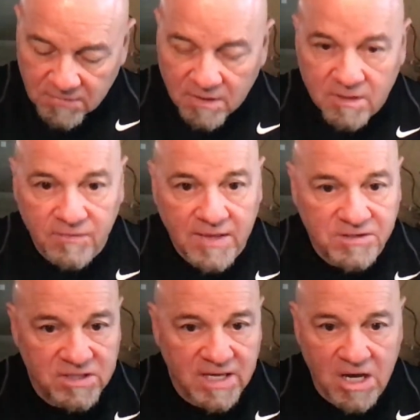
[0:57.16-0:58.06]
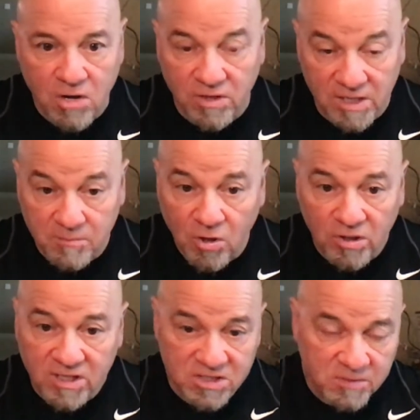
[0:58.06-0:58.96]
that that's the Ionian mode
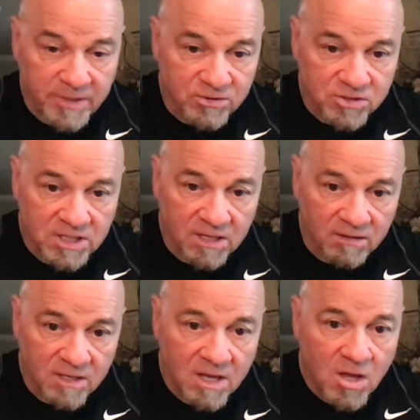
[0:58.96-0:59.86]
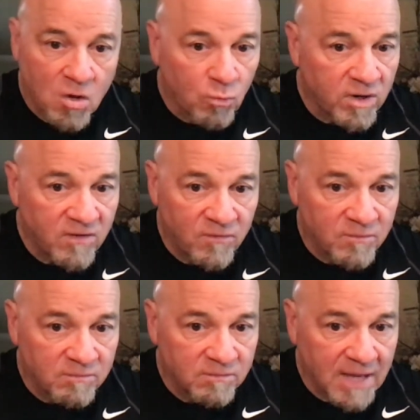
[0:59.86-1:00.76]
because it's a major scale. We've
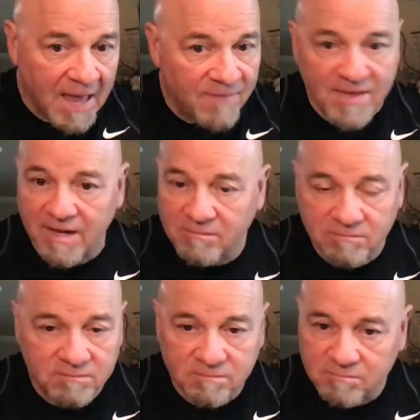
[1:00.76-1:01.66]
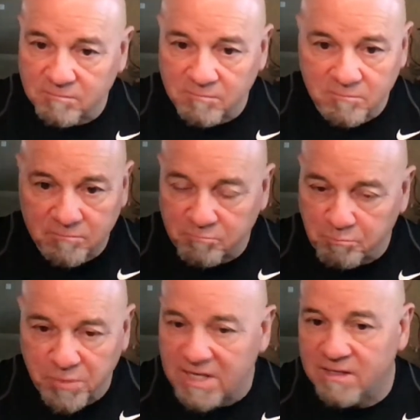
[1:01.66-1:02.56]
had that
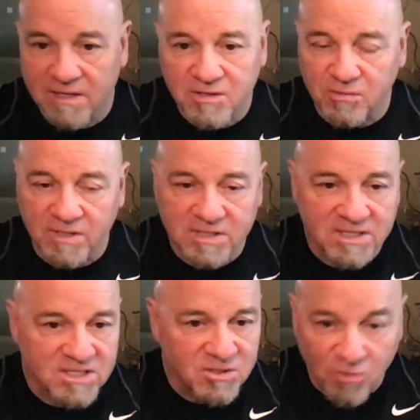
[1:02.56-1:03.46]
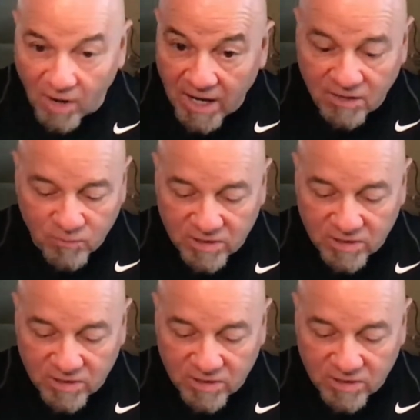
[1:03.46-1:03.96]
beaten into us. It's ingrained. We